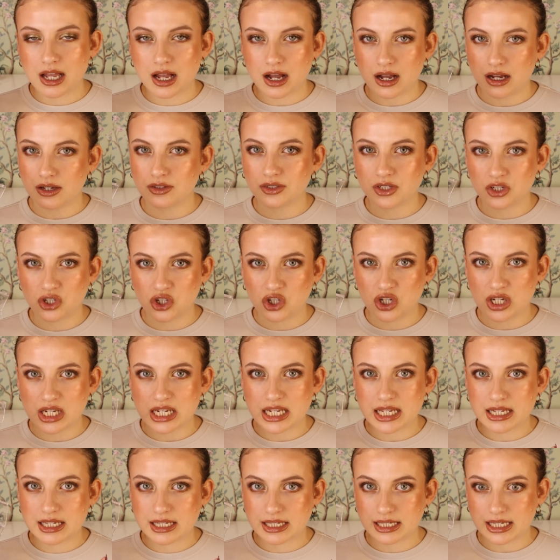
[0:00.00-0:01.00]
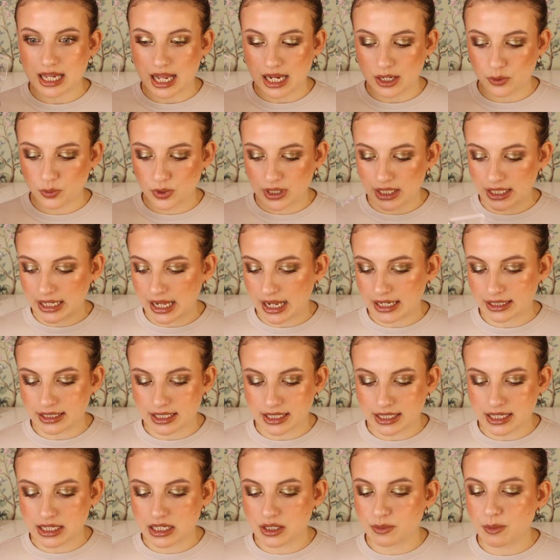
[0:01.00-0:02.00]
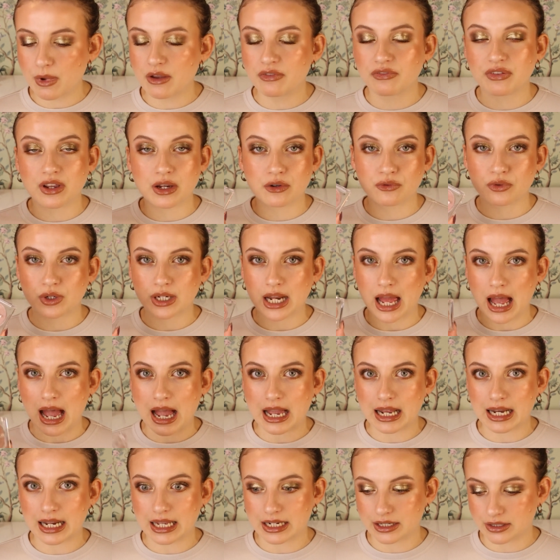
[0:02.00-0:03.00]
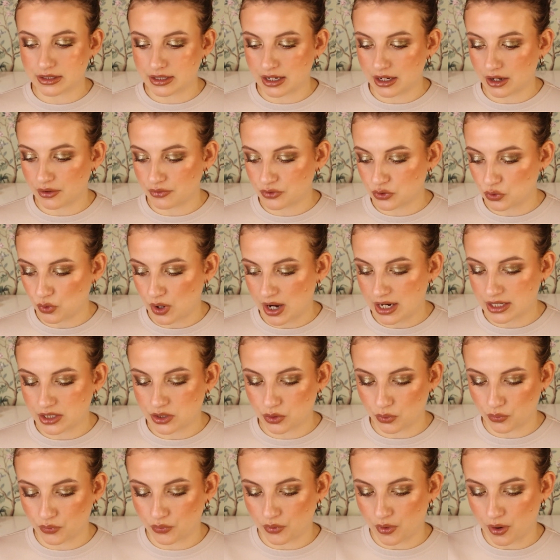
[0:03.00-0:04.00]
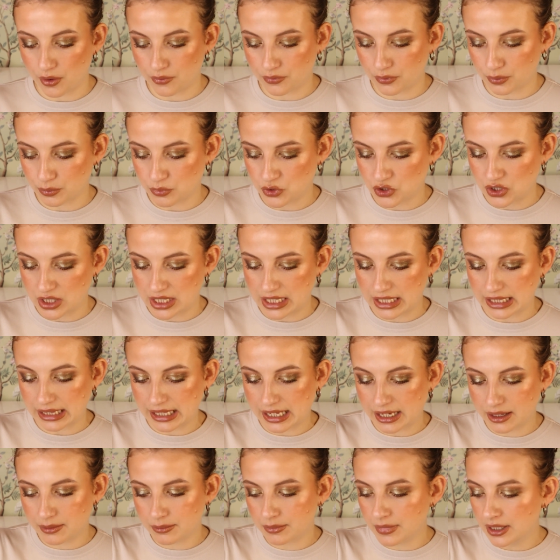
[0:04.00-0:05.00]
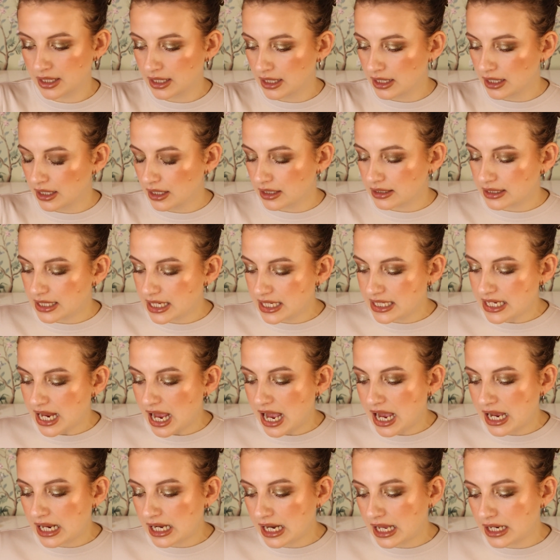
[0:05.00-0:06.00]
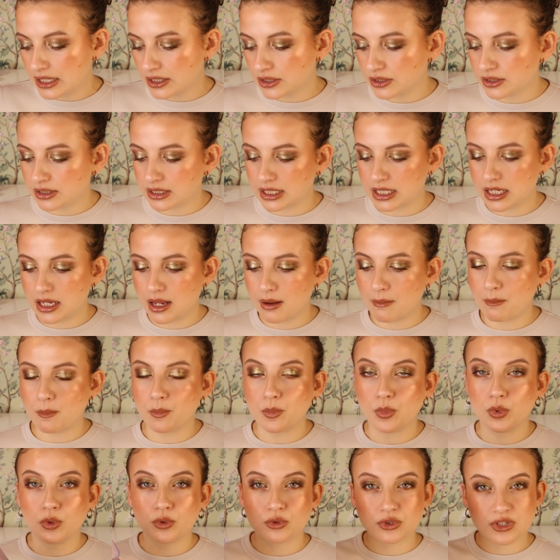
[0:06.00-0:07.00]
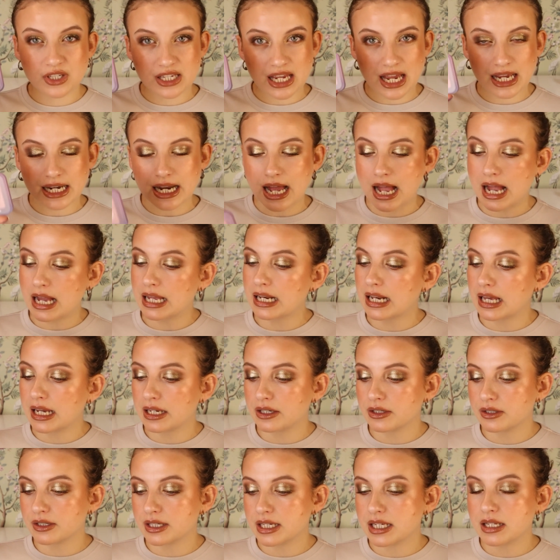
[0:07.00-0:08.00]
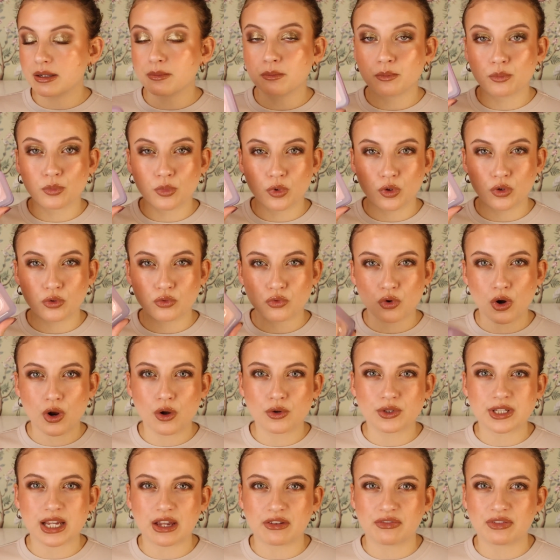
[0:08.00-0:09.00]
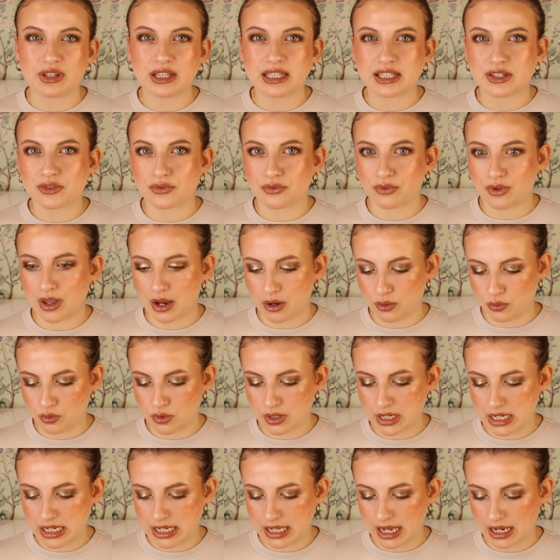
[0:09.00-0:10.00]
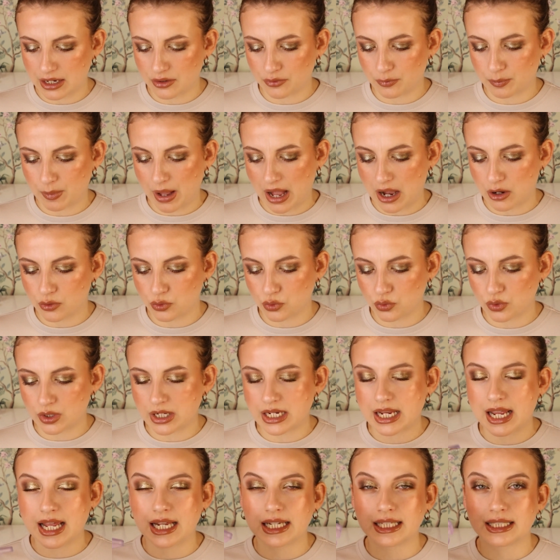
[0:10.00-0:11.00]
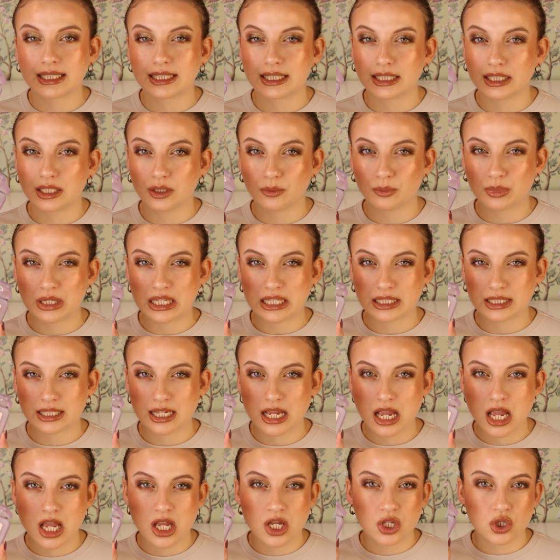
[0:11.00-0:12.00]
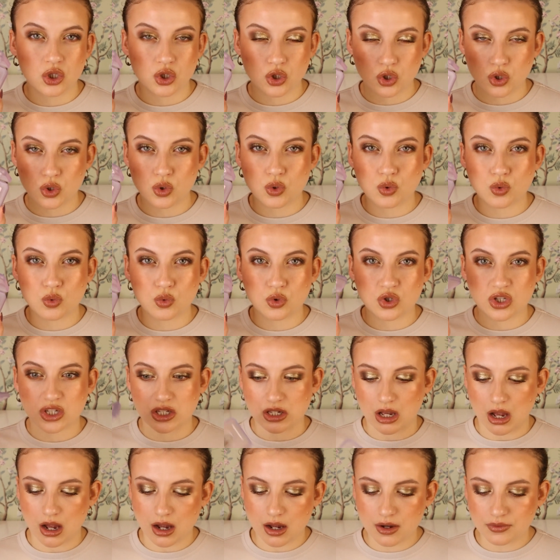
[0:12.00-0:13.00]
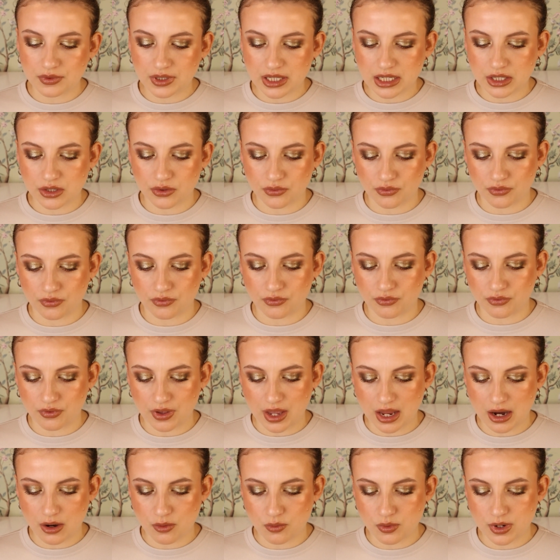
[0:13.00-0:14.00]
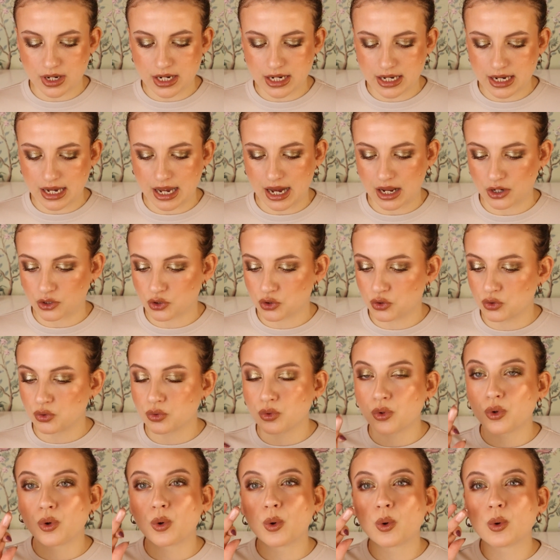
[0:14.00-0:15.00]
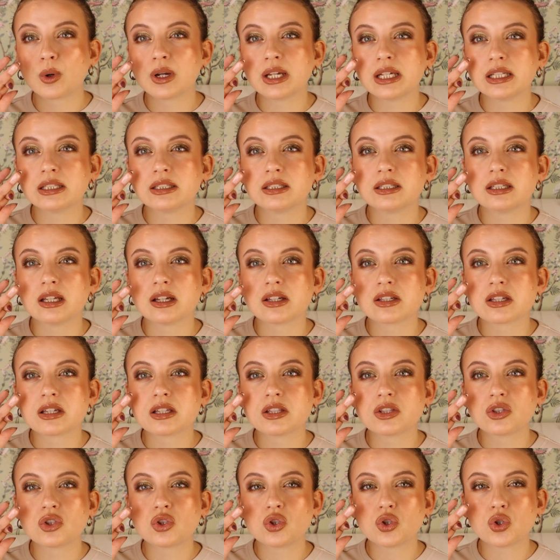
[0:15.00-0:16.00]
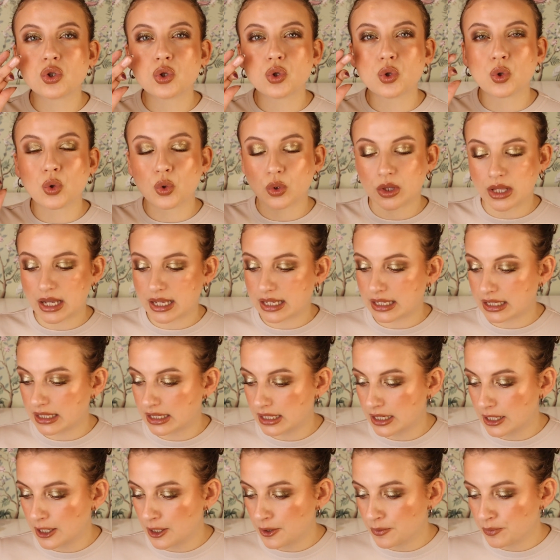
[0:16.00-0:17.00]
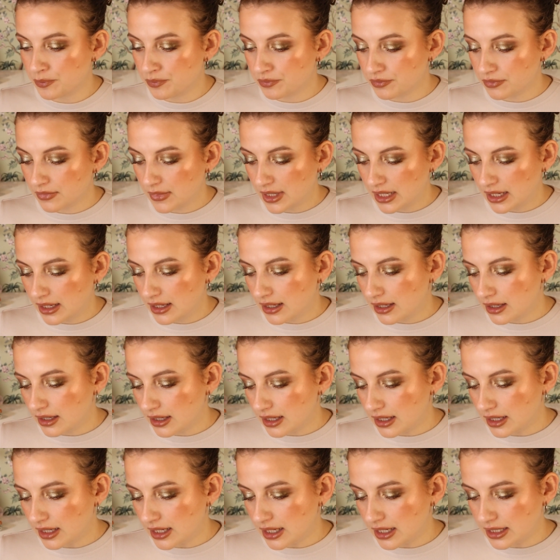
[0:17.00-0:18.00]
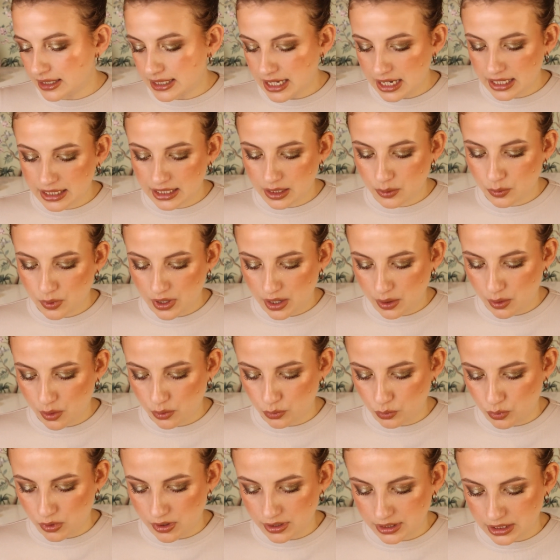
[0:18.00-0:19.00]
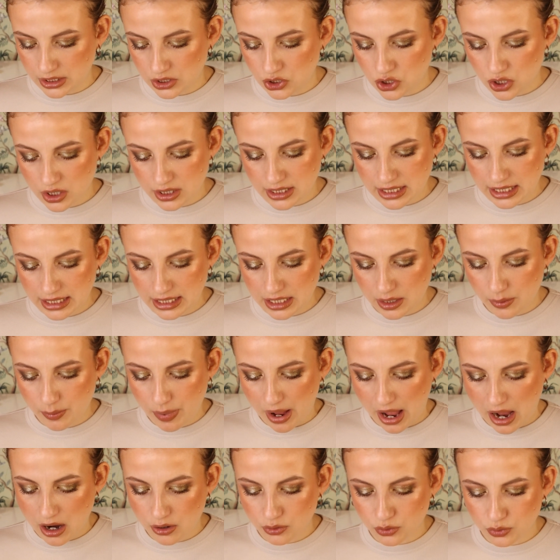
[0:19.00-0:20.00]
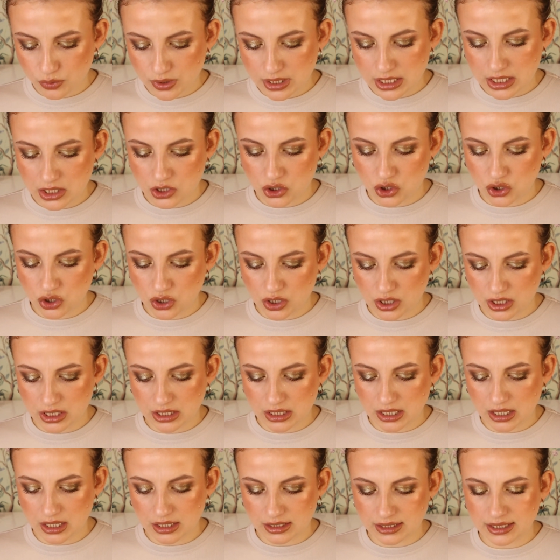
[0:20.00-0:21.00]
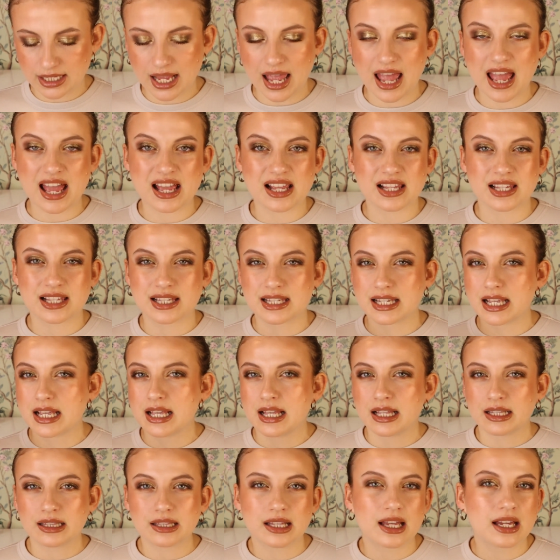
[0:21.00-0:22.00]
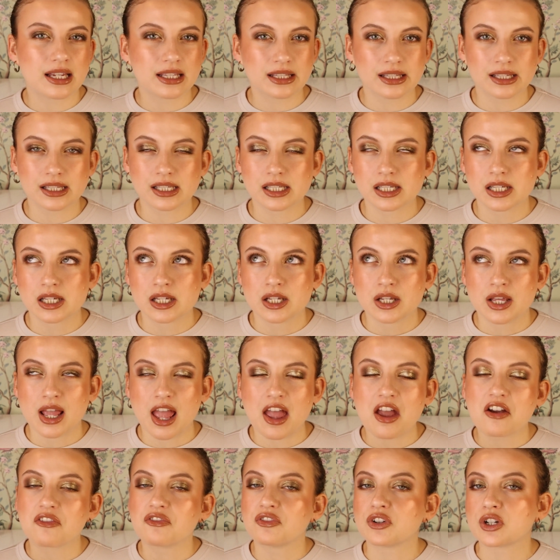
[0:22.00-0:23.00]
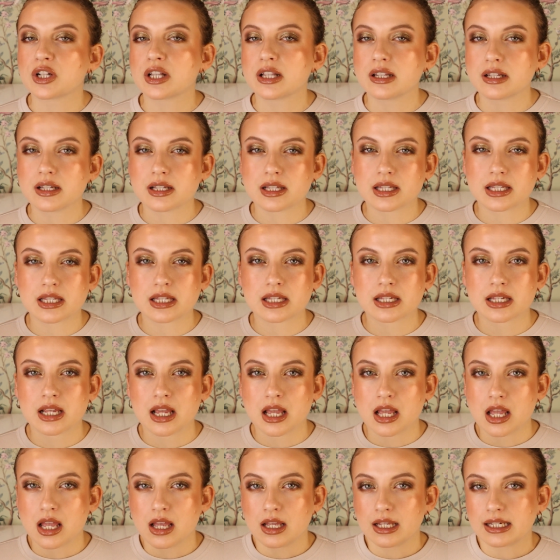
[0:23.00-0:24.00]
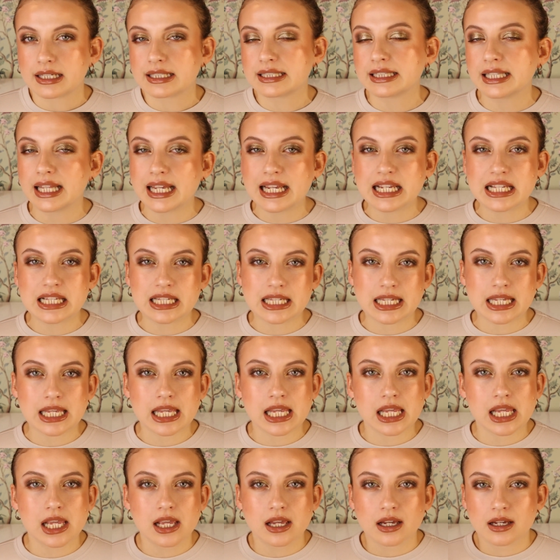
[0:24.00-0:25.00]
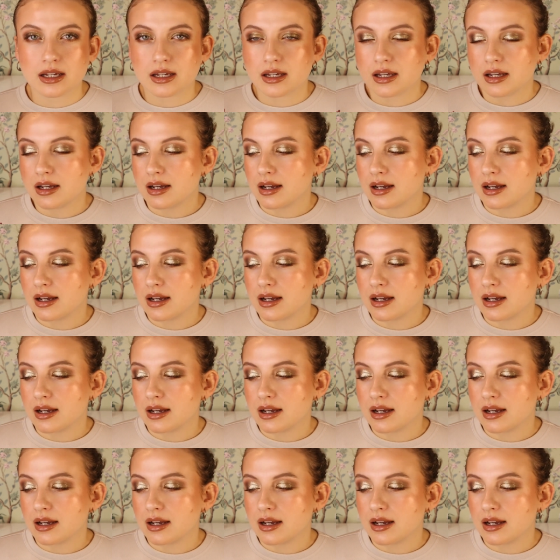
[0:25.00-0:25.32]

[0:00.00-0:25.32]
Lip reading: on the cheeks. I really like this. This is my favorite highlighter that I've tried so far from She Glam. This highlighter, the Moonside Highlighter in Moonrose, I feel is very kind of powdery and a little bit too soft. It's very natural. It doesn't do like exactly what I would want. It's just a little powdery. It's just not as like effortless, glazy,